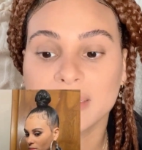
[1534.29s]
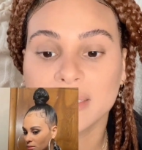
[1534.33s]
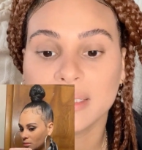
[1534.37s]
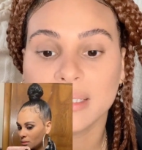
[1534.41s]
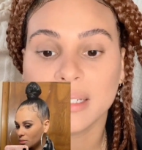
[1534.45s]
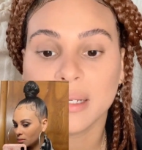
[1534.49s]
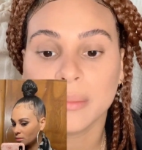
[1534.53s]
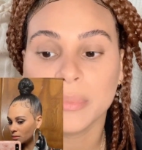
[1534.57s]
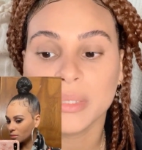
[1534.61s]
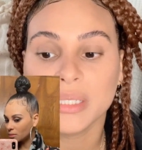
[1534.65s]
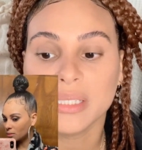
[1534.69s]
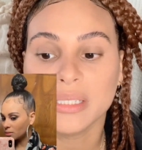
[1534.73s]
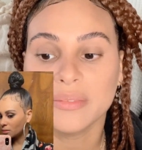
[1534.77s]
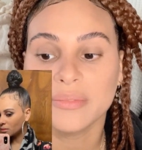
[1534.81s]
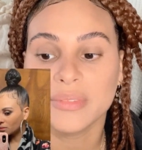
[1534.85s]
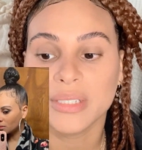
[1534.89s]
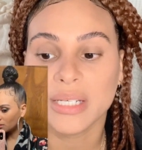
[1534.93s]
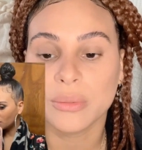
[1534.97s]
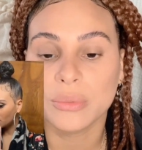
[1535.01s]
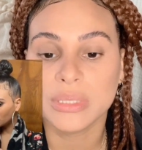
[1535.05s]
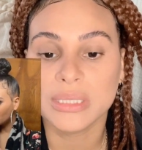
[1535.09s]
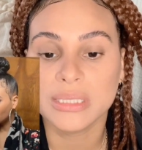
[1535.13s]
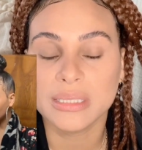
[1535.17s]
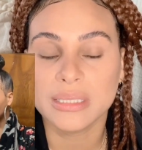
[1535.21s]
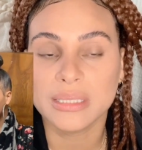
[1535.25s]
and I believe
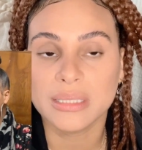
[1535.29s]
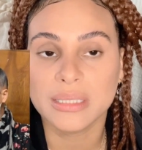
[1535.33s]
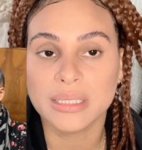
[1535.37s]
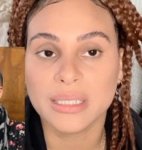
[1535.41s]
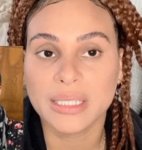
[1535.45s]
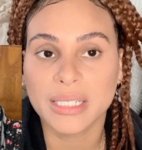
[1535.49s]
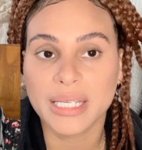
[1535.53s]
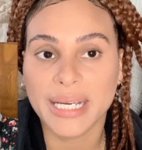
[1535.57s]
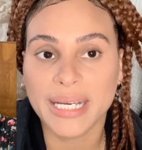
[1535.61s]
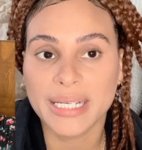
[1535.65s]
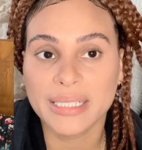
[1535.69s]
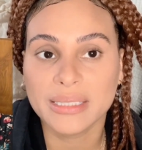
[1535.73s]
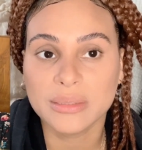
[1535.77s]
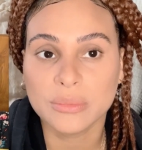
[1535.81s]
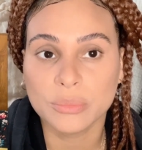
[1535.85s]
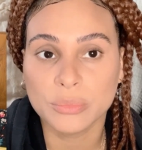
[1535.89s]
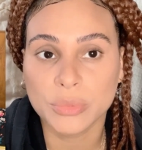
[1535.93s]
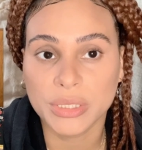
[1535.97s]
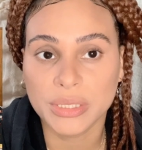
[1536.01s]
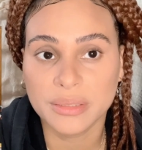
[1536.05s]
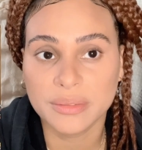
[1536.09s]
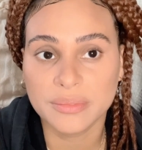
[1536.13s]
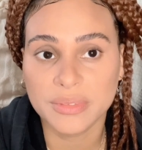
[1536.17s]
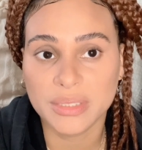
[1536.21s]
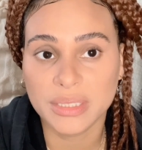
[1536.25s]
that was the last
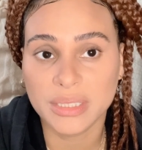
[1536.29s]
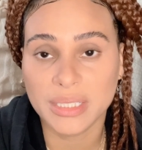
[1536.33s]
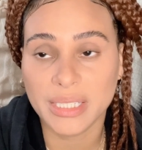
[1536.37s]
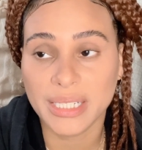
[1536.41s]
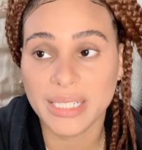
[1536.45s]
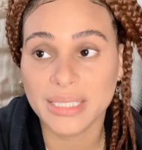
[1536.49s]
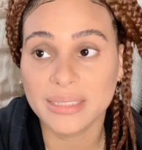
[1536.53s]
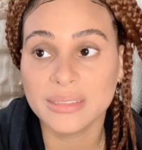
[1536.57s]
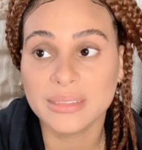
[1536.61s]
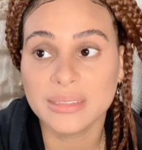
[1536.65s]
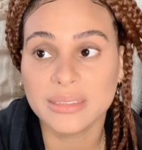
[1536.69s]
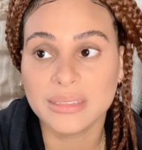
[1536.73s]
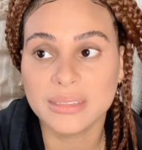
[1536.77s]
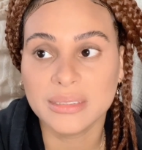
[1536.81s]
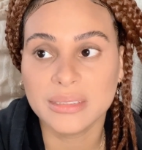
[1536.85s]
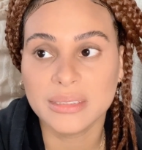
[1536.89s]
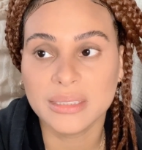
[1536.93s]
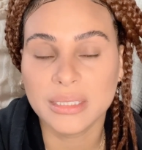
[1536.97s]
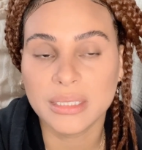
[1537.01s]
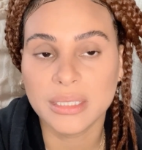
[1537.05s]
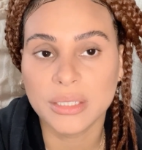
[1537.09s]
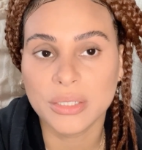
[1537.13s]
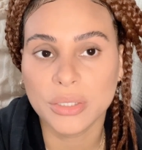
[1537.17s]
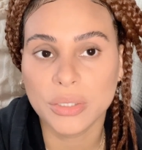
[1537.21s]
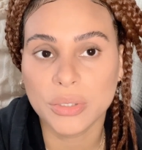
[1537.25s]

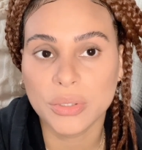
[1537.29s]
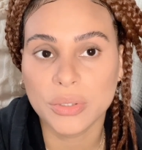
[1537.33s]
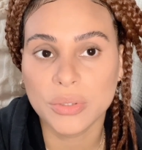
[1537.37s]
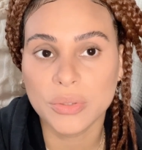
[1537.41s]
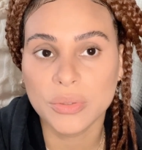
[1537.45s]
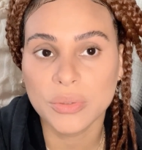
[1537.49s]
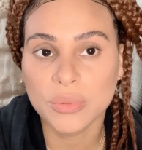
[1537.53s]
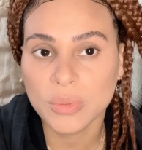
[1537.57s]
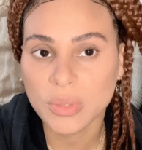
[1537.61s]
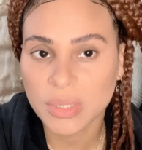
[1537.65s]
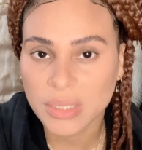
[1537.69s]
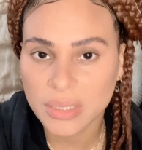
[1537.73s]
CEO